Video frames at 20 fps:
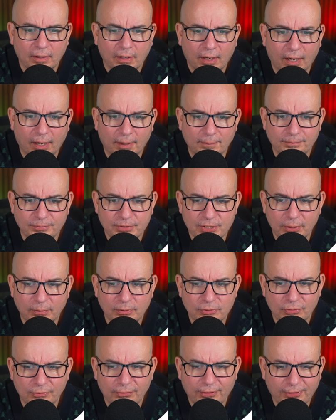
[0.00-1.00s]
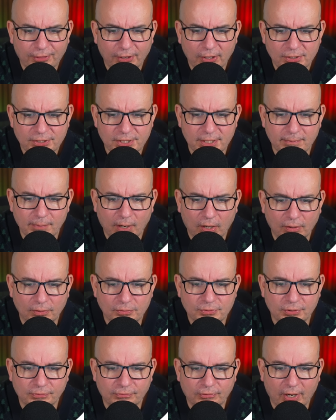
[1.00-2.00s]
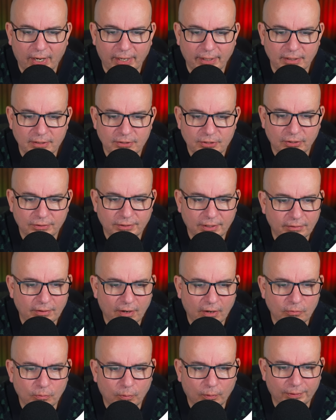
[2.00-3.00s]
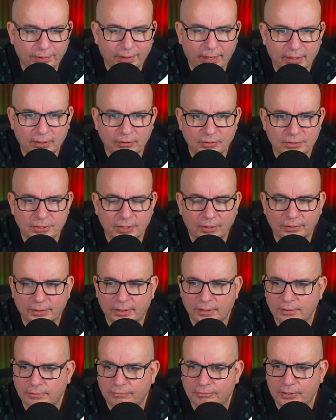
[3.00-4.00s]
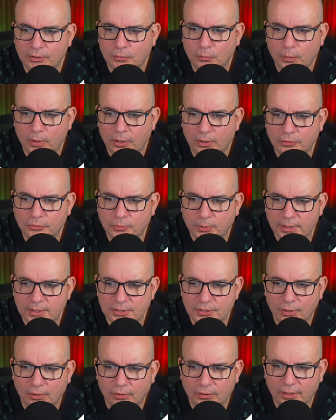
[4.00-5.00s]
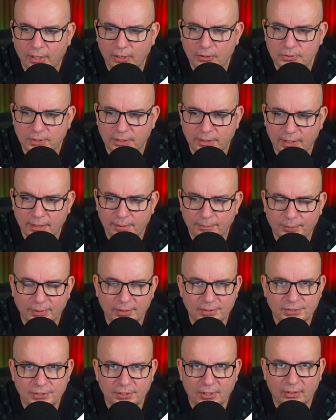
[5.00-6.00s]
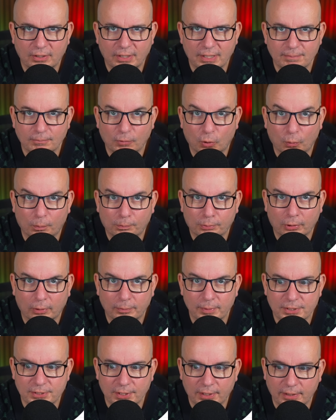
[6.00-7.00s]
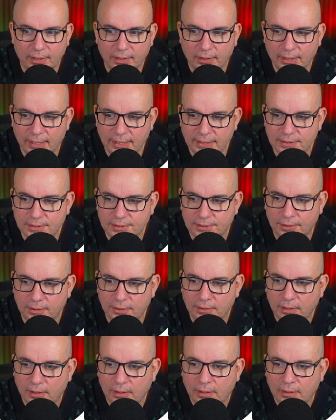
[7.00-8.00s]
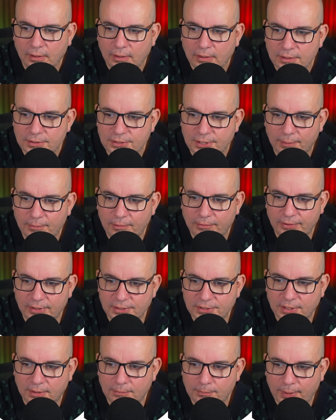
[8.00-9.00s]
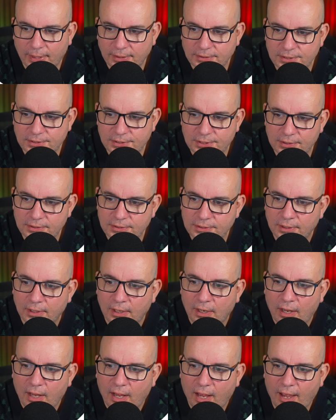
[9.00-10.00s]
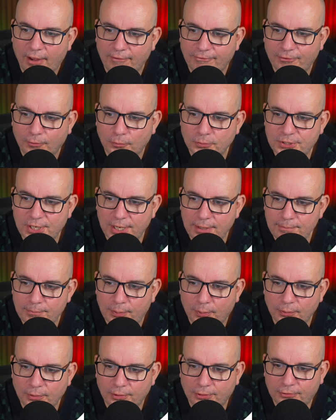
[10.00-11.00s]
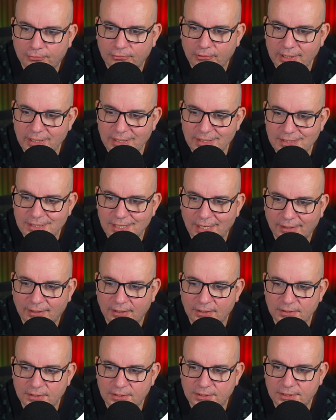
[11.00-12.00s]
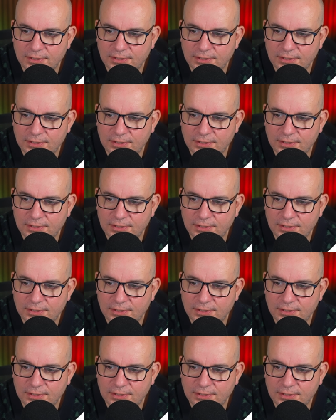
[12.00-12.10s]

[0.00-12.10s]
230 miles of range. I don't know what that looks like in the real world when it's got a load in it, but it's certainly more promising at least than some of its competitors. 14.3 seconds to